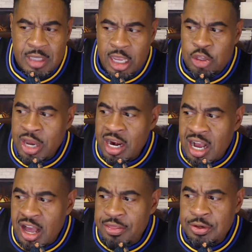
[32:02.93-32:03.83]
And you
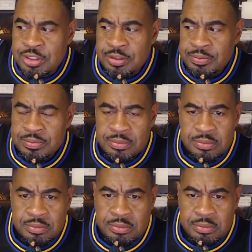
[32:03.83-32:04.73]
got others
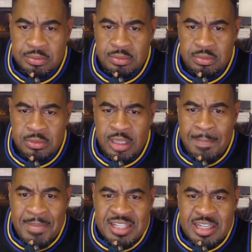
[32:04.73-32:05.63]

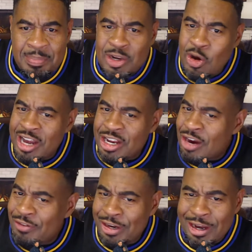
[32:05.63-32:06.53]
that mess up and know how to
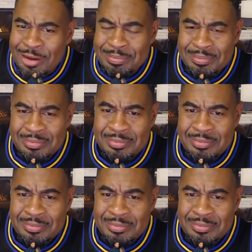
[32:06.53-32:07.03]
cover it up.